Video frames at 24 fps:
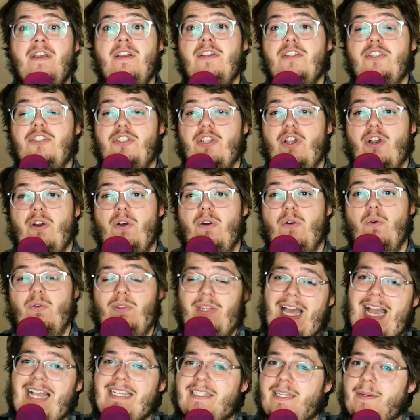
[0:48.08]
So
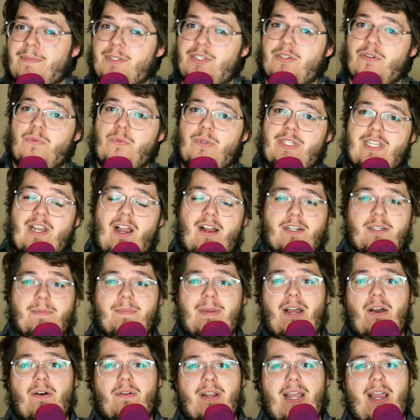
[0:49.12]
last episode, we talked
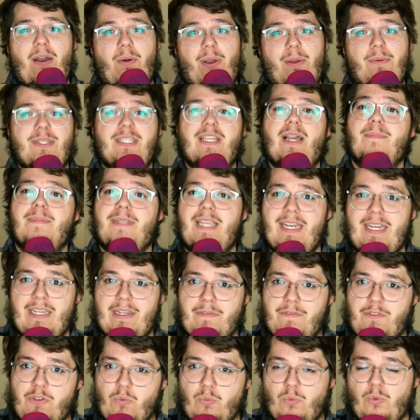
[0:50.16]
about how I was updating
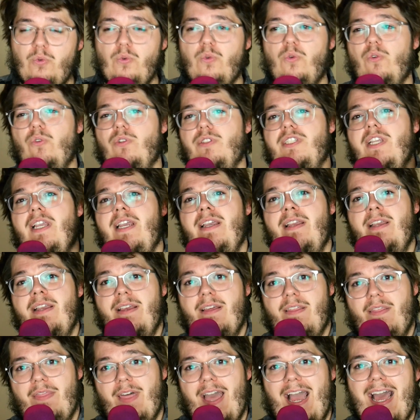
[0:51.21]
a few rules.
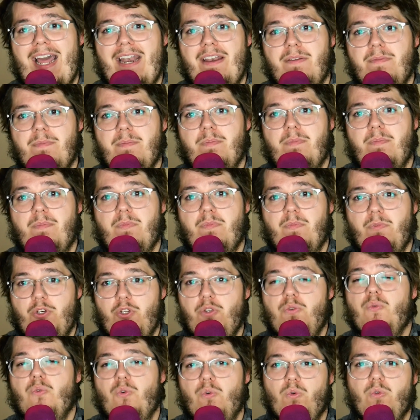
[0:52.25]
That
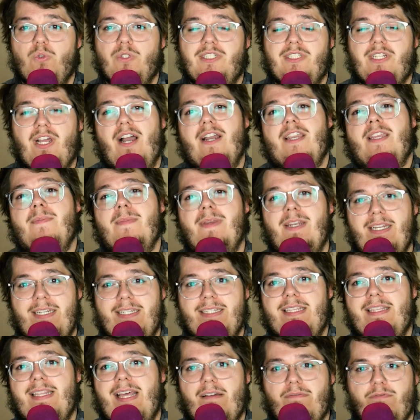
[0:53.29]
new rules document
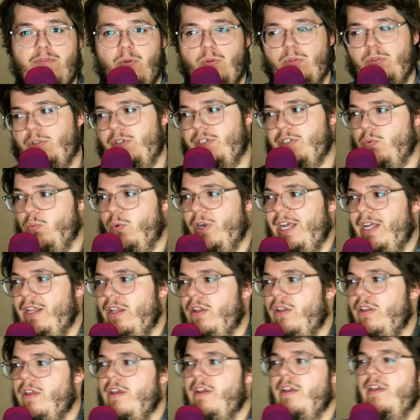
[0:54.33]
is in that folder as well,